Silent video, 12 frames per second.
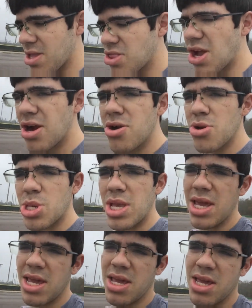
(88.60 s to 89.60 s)

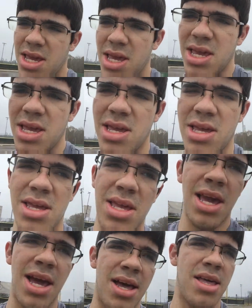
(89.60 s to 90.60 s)
Thursday.
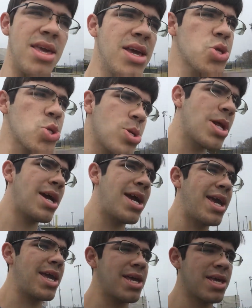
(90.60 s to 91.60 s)
Yeah,
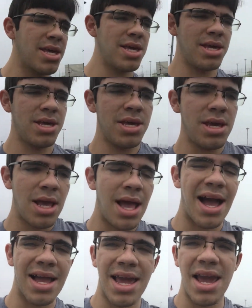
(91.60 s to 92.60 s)
yesterday
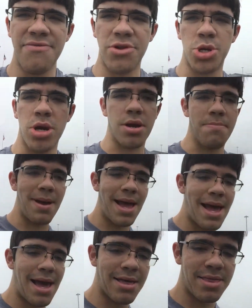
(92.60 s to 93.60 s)
I gave the truck a
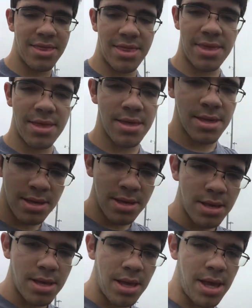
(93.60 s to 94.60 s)
bath,
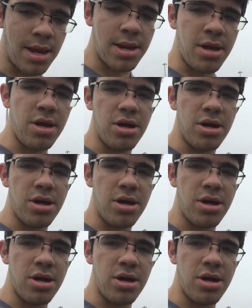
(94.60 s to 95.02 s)
and